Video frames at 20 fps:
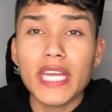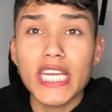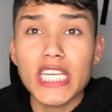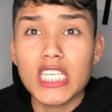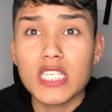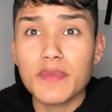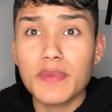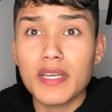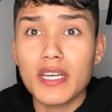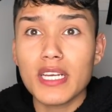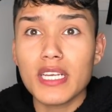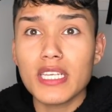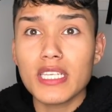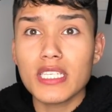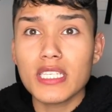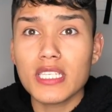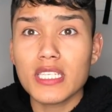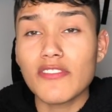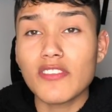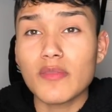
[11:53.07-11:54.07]
It's just
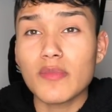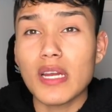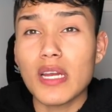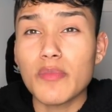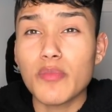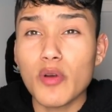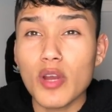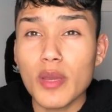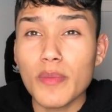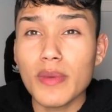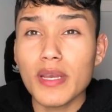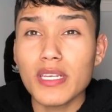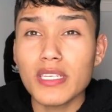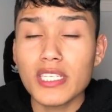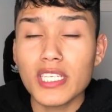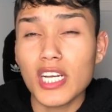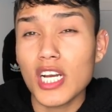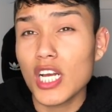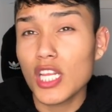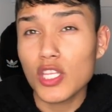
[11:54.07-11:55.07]
because after my
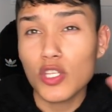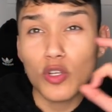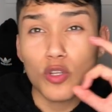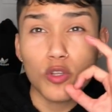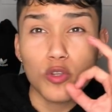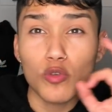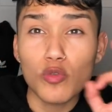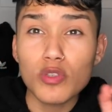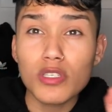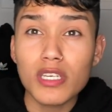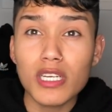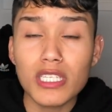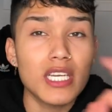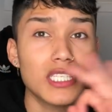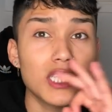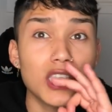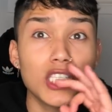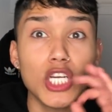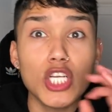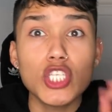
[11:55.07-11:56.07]
appointments, they got a little loose
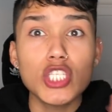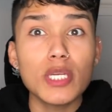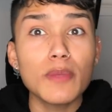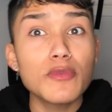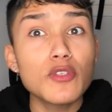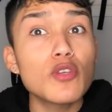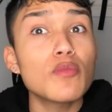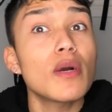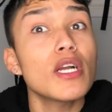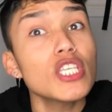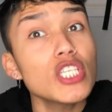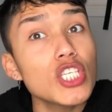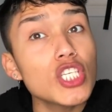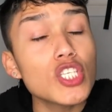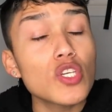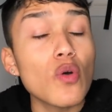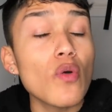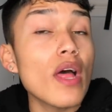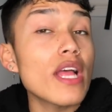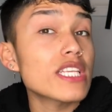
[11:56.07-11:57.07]
because they touched them too much.
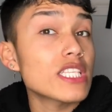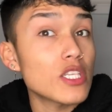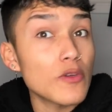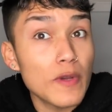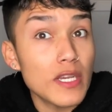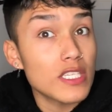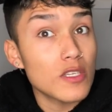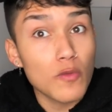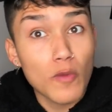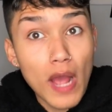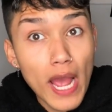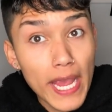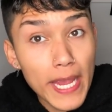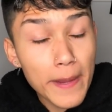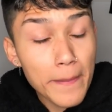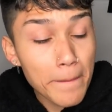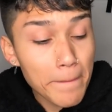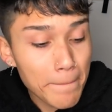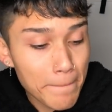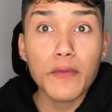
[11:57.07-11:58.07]
So that's the reason
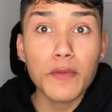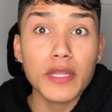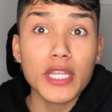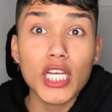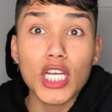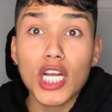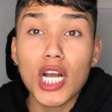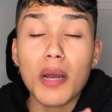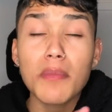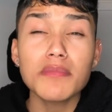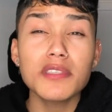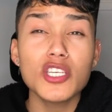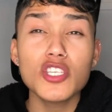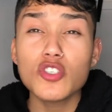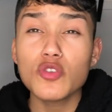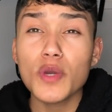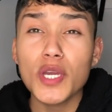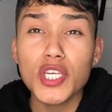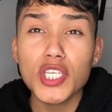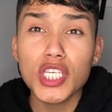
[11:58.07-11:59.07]
why. And with the gum
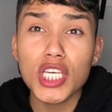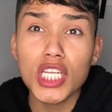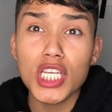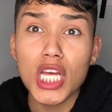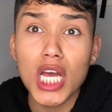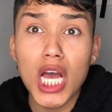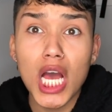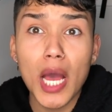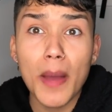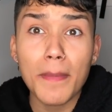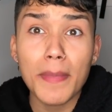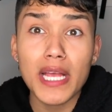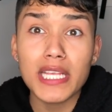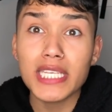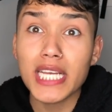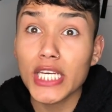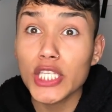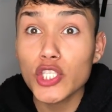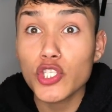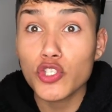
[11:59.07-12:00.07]
situation, that's
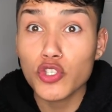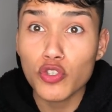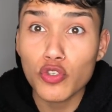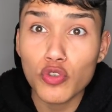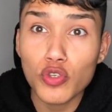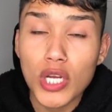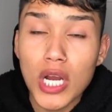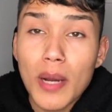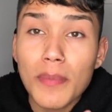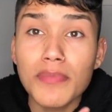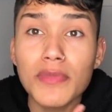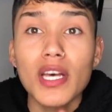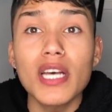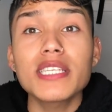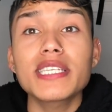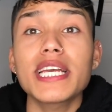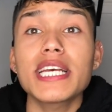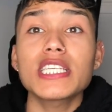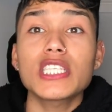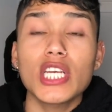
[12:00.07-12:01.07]
kind of true. Gum
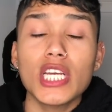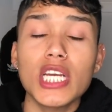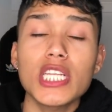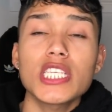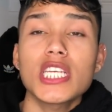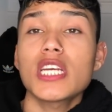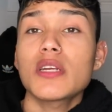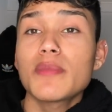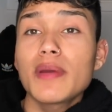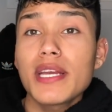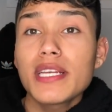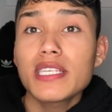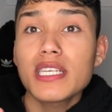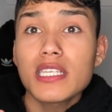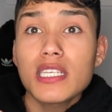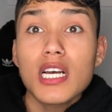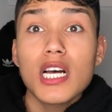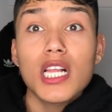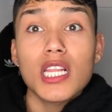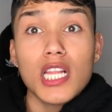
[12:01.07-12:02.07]
does get stuck into your
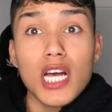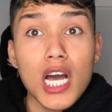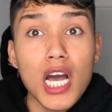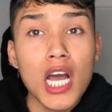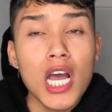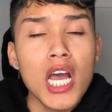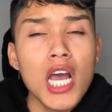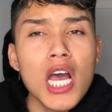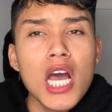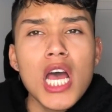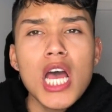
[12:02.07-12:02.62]
braces a lot.